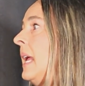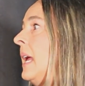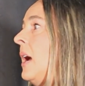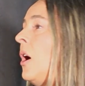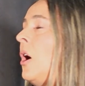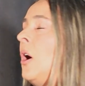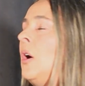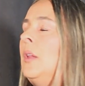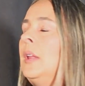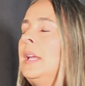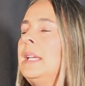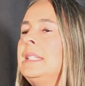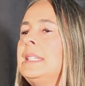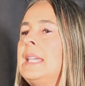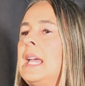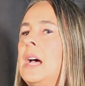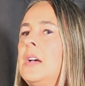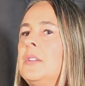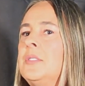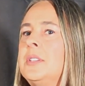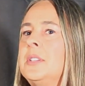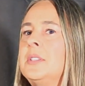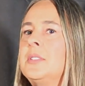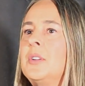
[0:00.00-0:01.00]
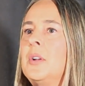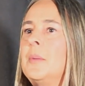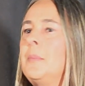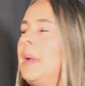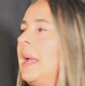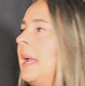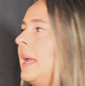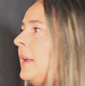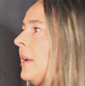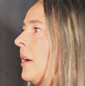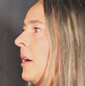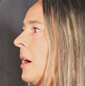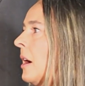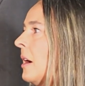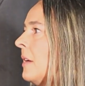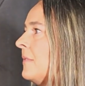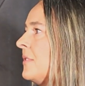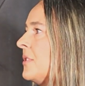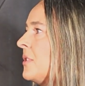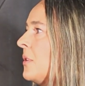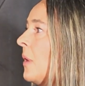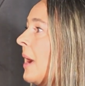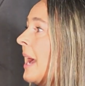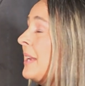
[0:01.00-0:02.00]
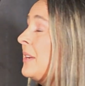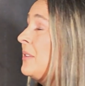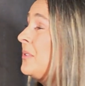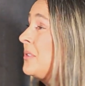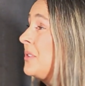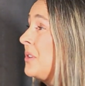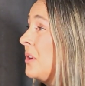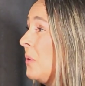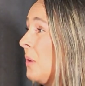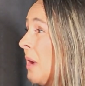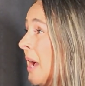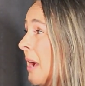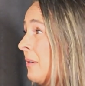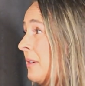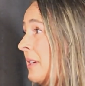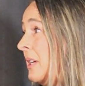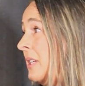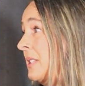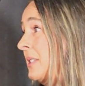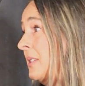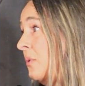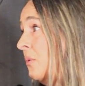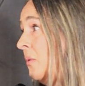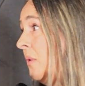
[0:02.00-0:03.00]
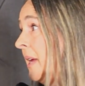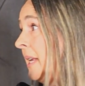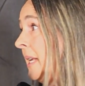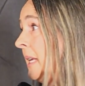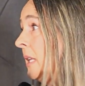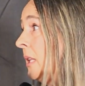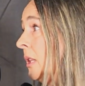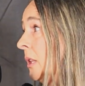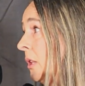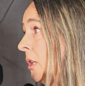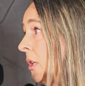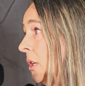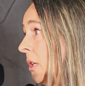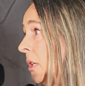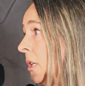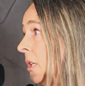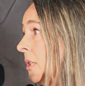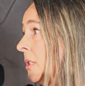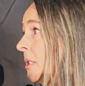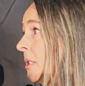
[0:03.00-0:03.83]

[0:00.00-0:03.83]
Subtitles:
All his houses are paid off. So I don't know how his credit looks